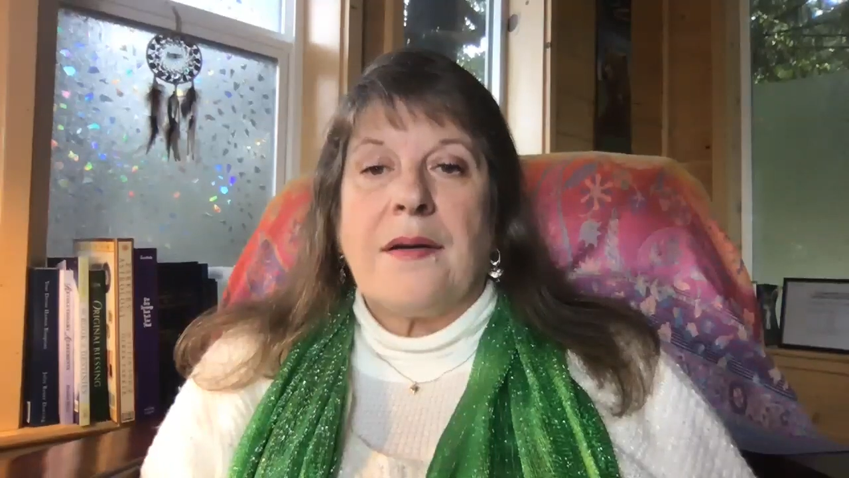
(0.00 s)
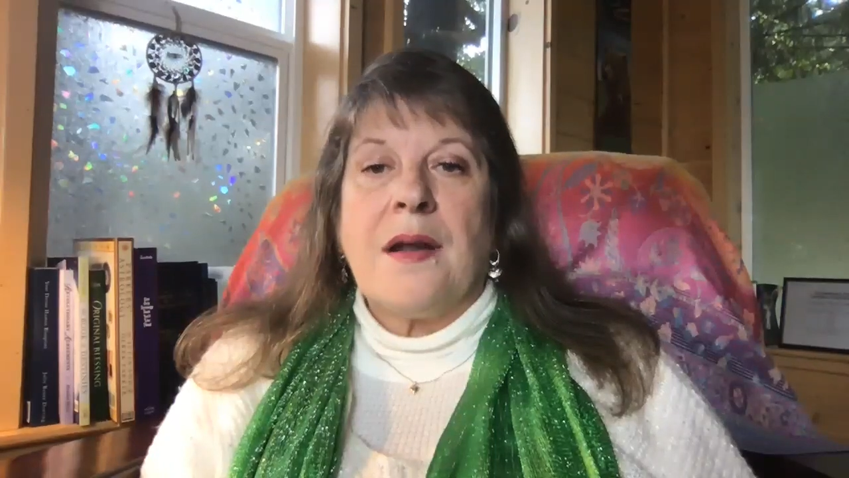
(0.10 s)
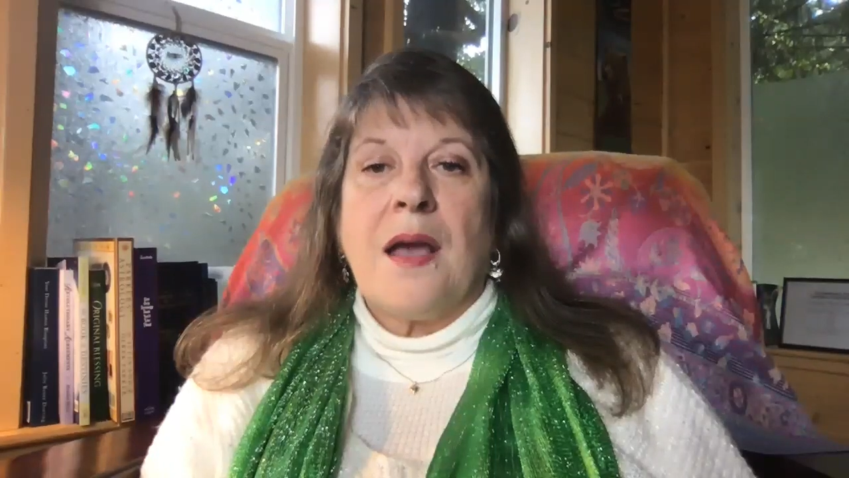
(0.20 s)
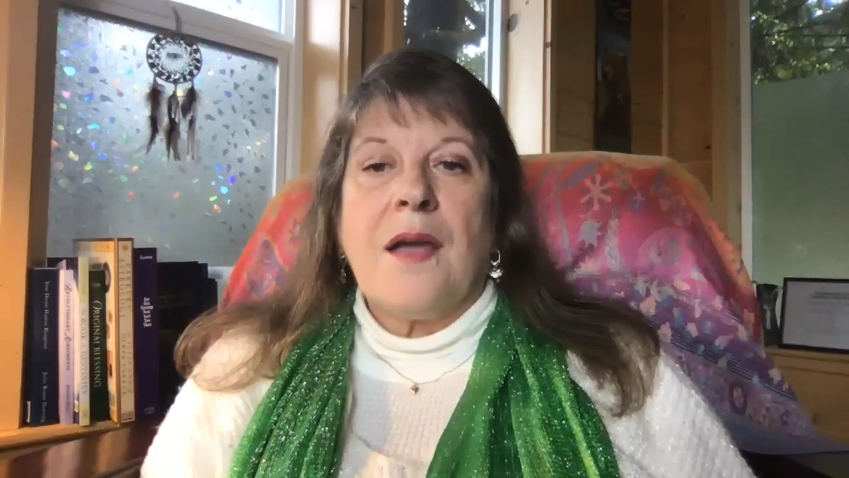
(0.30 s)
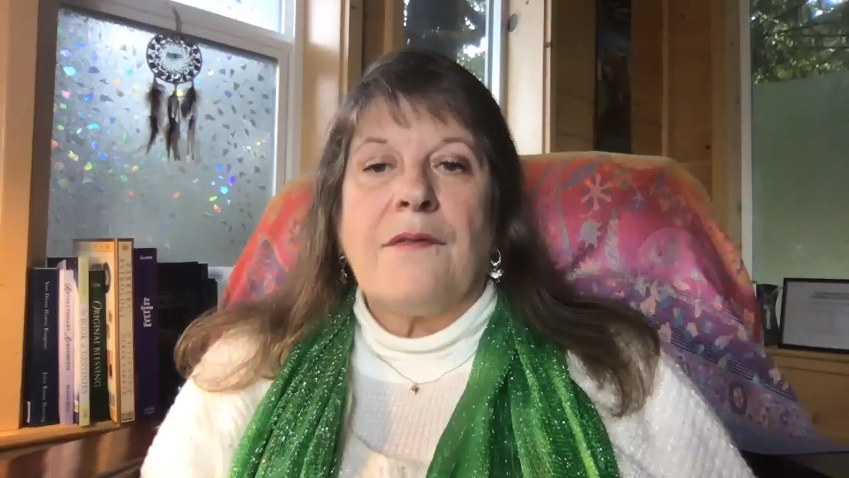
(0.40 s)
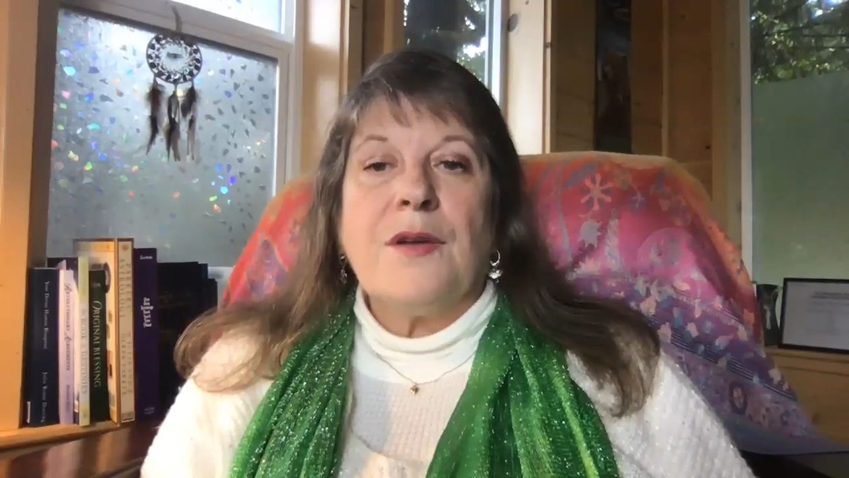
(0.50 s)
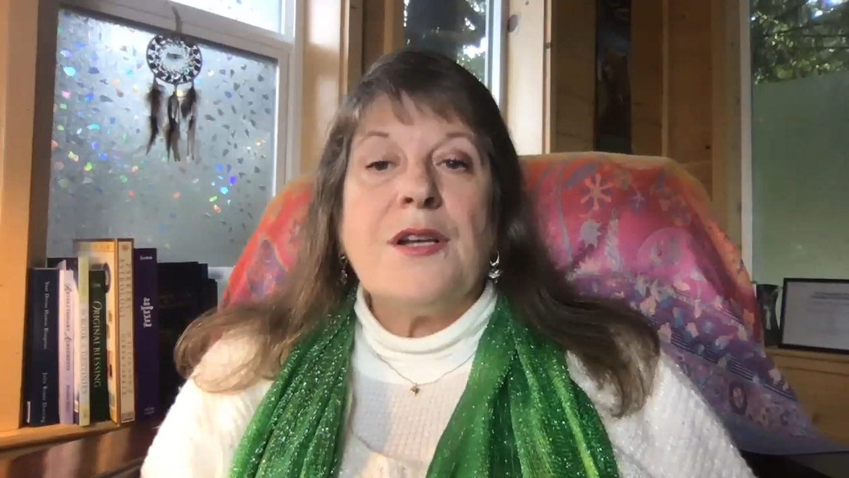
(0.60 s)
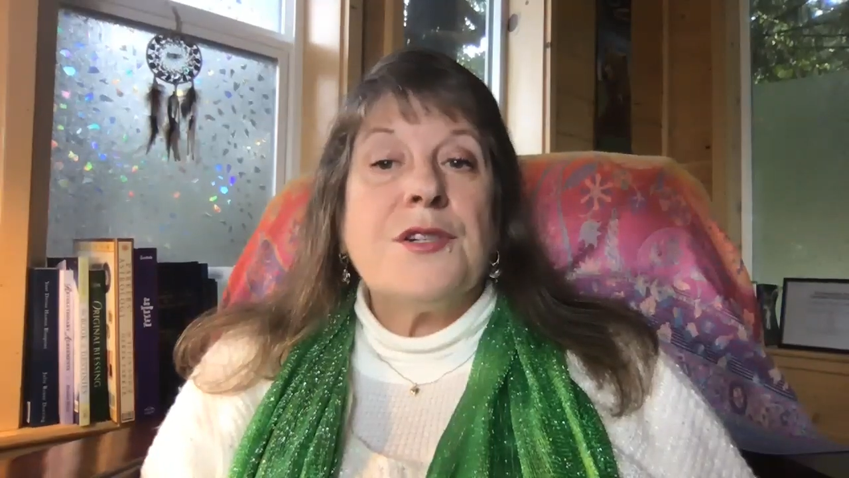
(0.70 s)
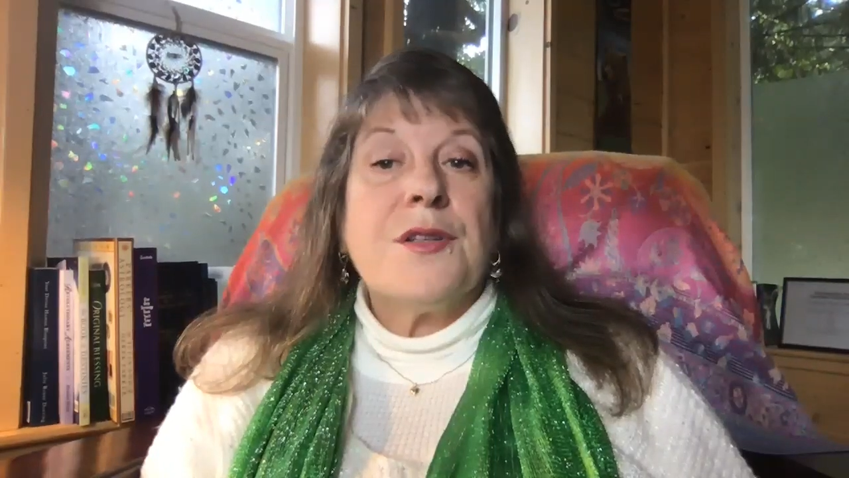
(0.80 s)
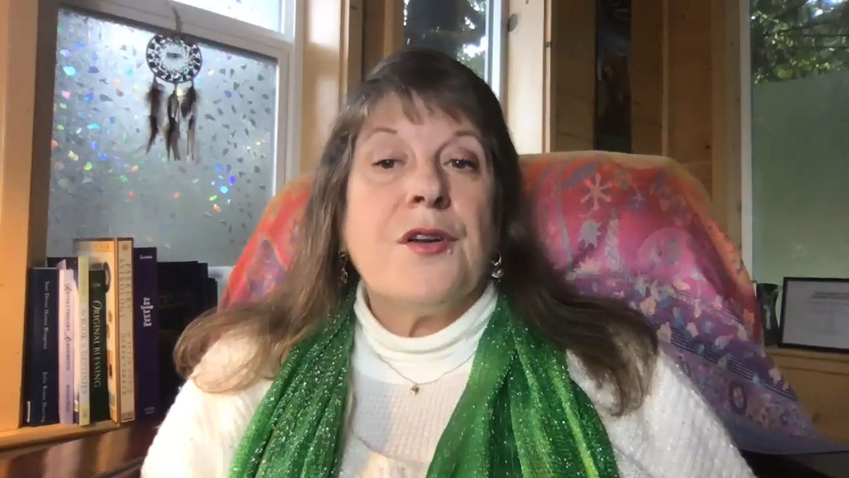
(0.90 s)
and I have
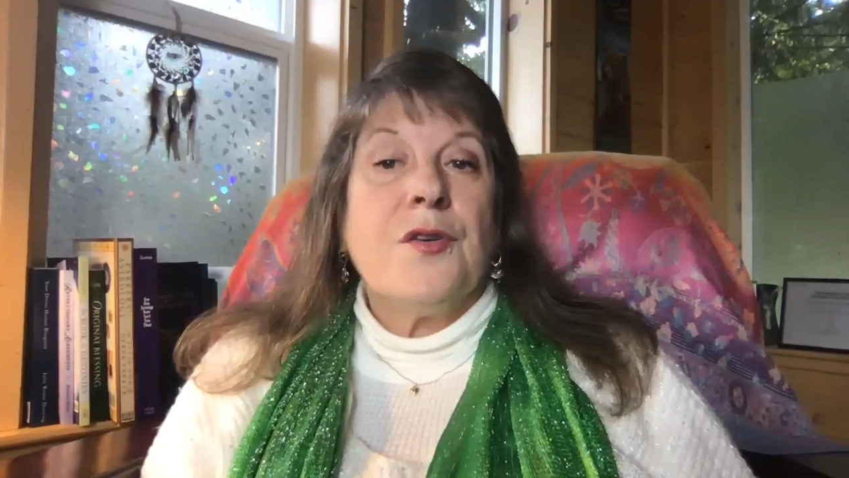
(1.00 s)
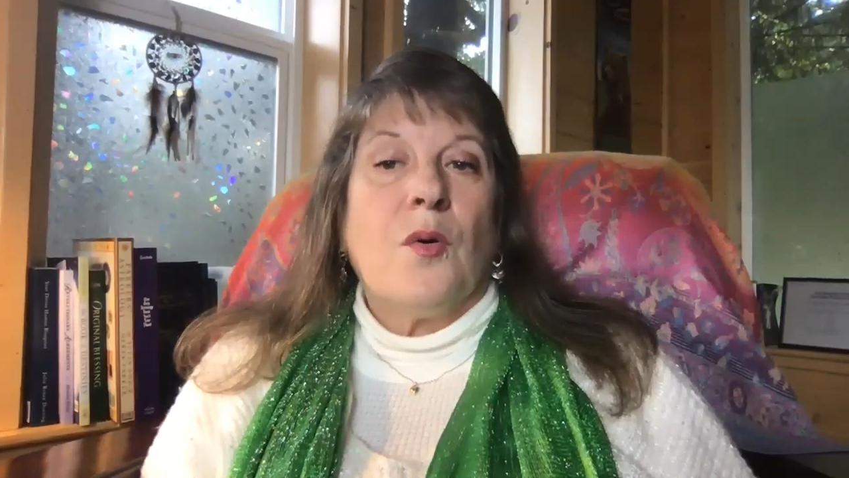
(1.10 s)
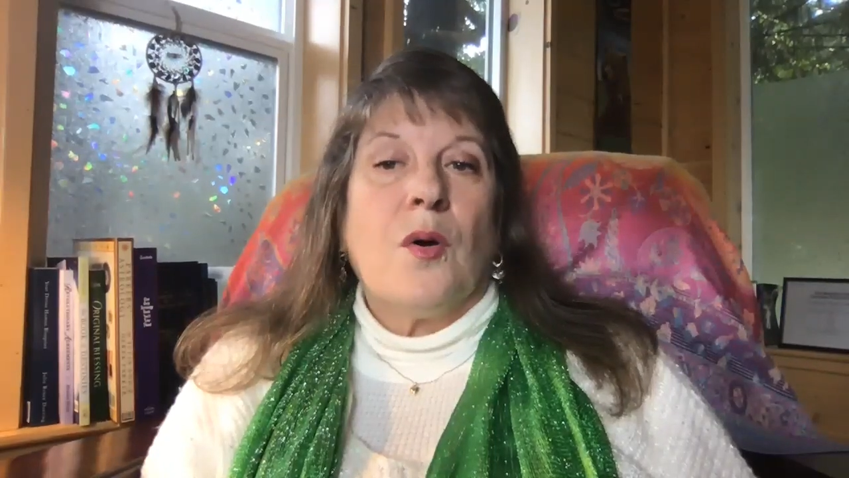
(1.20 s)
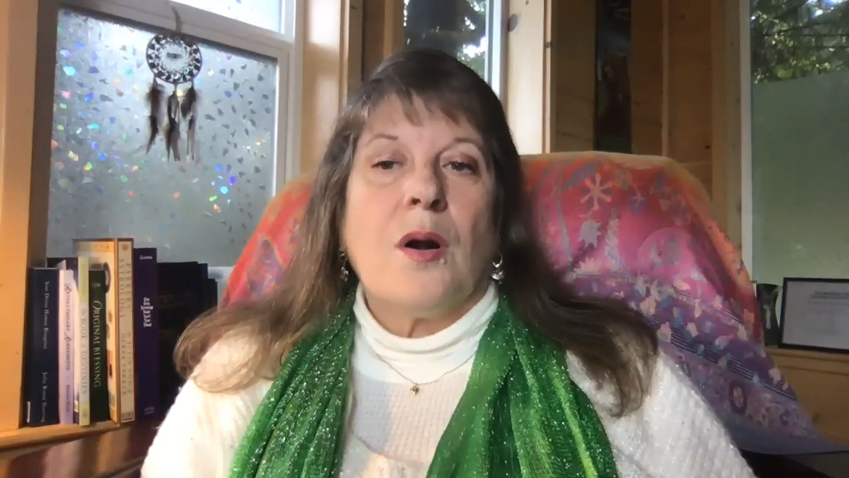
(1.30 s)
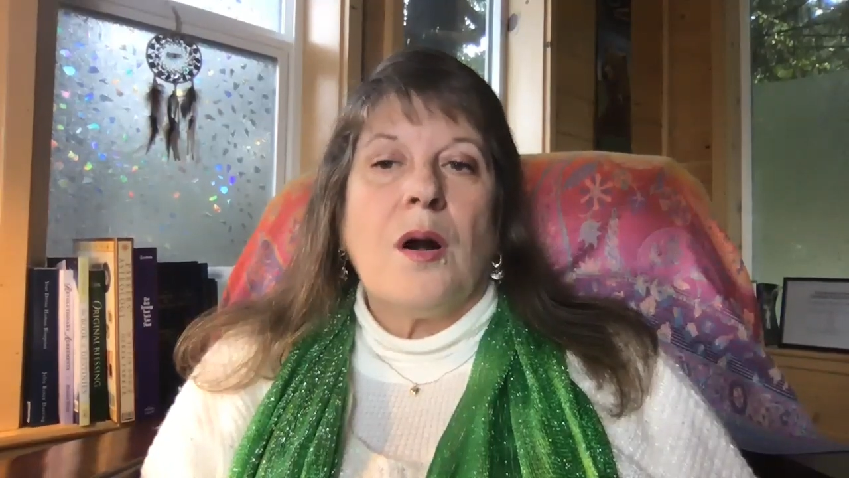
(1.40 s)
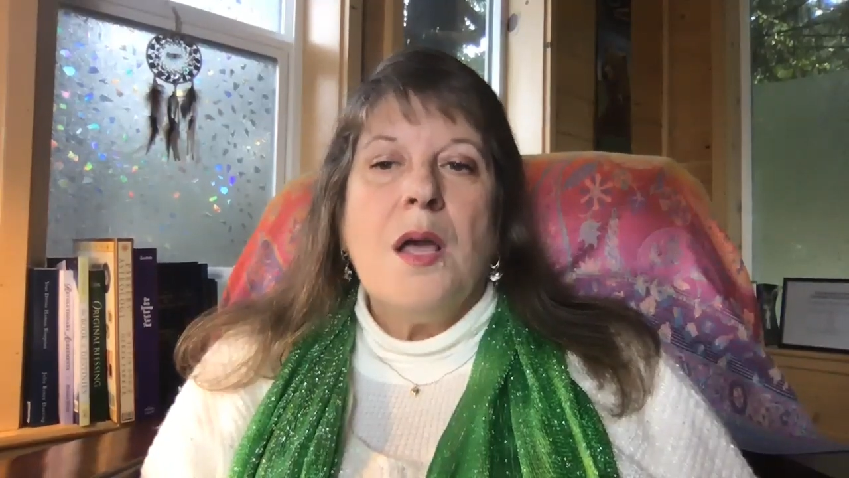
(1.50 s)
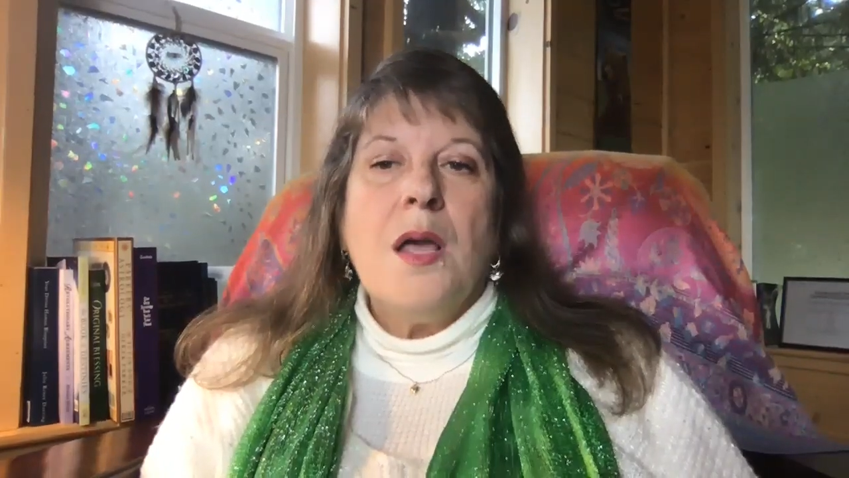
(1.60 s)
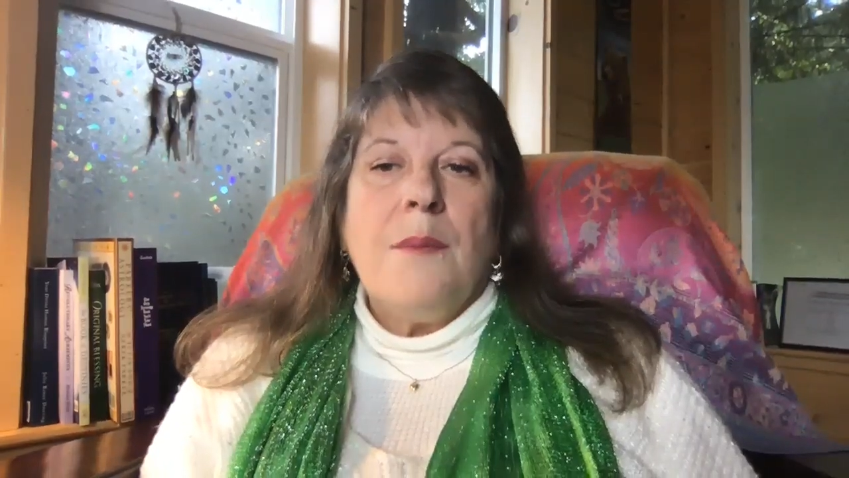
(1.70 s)
reached the door